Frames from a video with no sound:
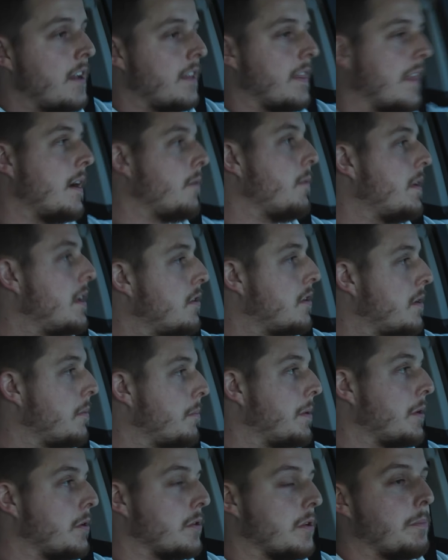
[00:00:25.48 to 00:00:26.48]
That way you can
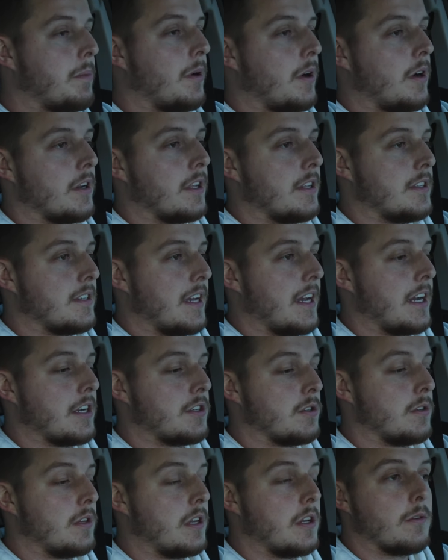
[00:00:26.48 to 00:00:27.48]
build upon it to
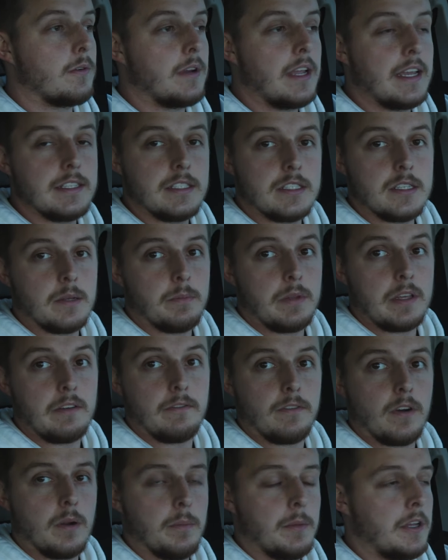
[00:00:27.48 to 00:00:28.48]
actually create something
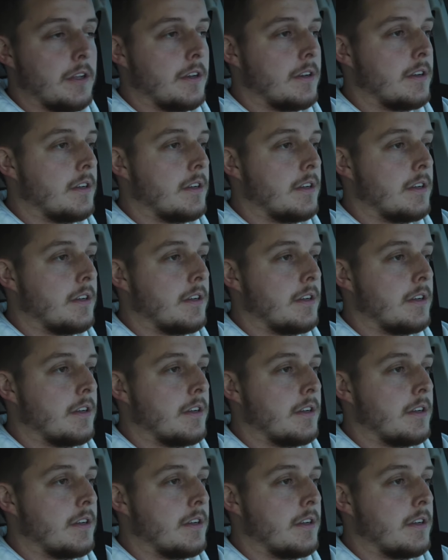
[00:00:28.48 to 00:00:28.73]
from it.